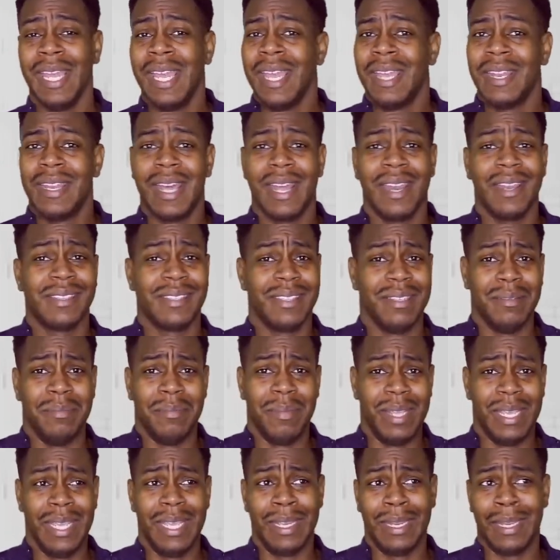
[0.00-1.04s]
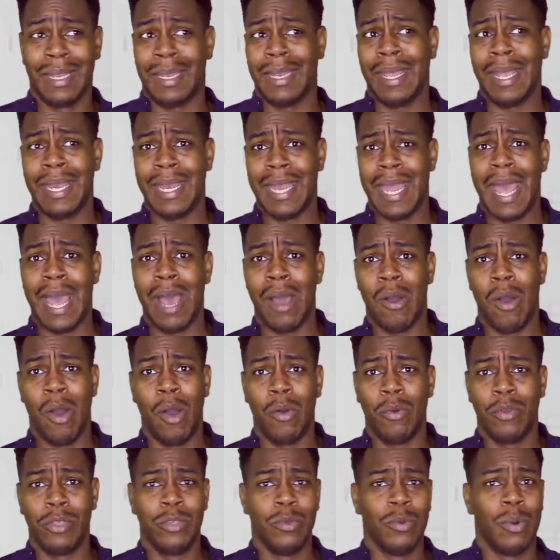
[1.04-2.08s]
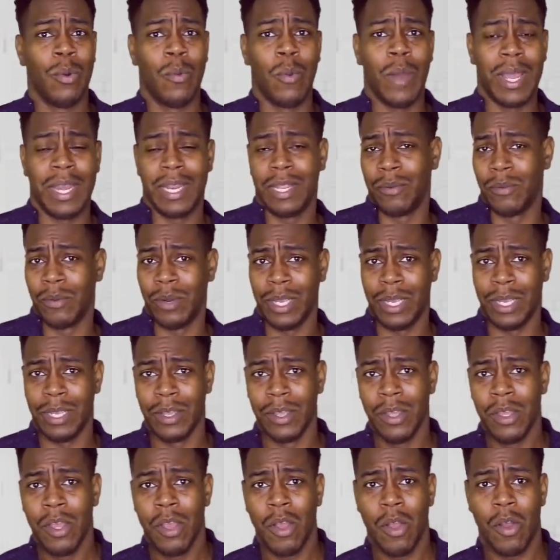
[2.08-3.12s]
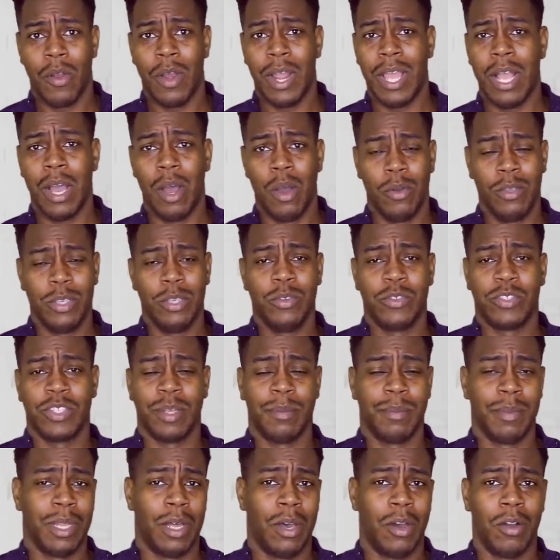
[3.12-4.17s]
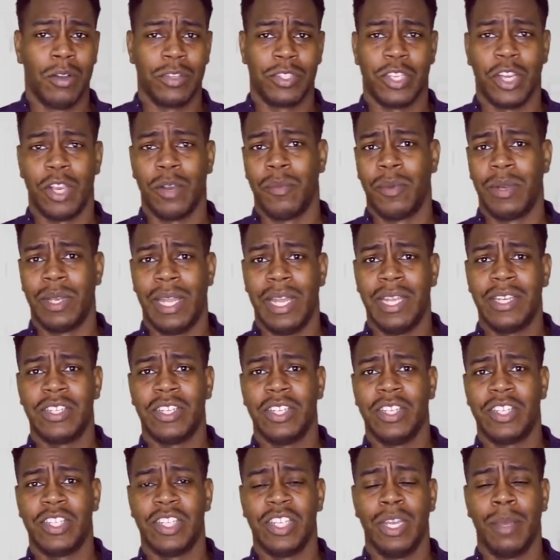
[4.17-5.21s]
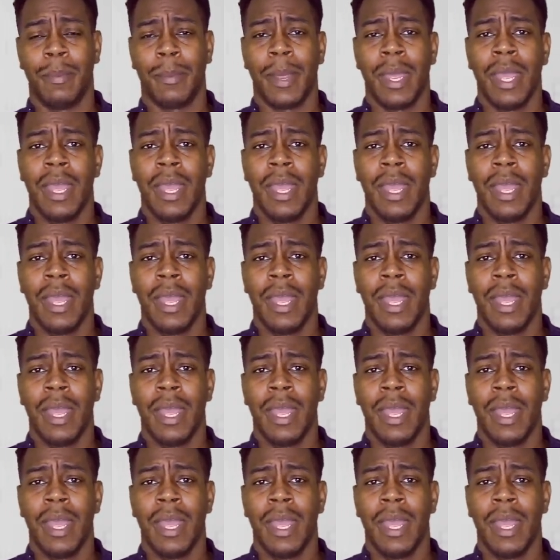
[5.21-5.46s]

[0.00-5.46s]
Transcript: that doesn't mean that they now owe you a wedding ring or they owe you some long-term relationship.